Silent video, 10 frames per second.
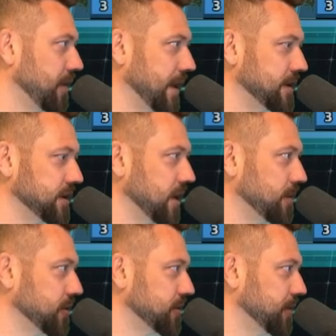That's a
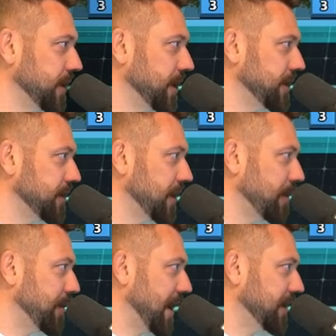double split. I did
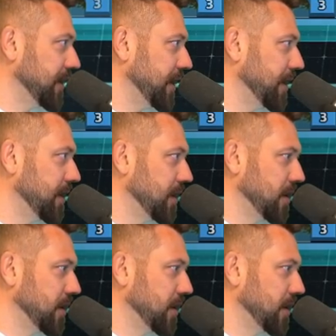that badly.